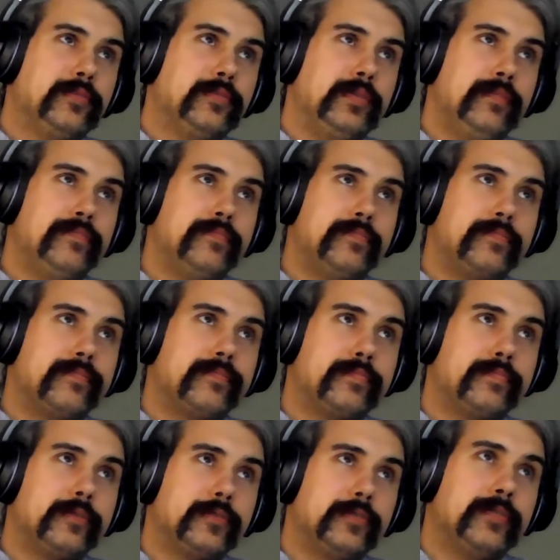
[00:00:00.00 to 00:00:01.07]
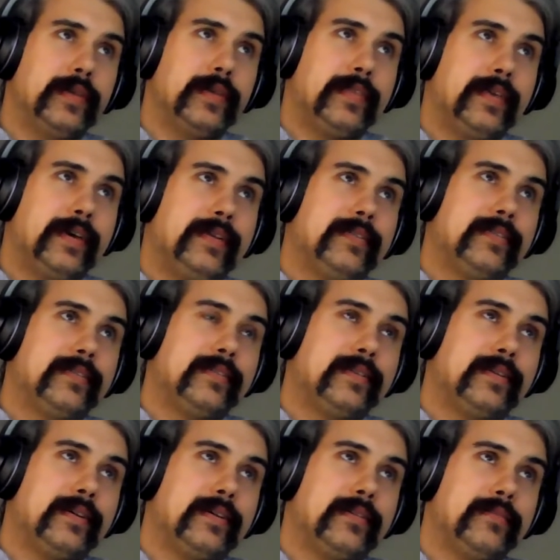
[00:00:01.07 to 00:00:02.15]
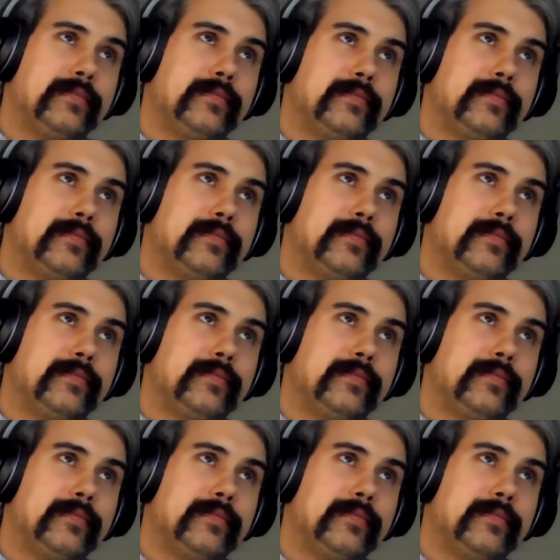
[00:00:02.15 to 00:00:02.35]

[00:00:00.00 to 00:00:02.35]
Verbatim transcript: would be pursuing that uh,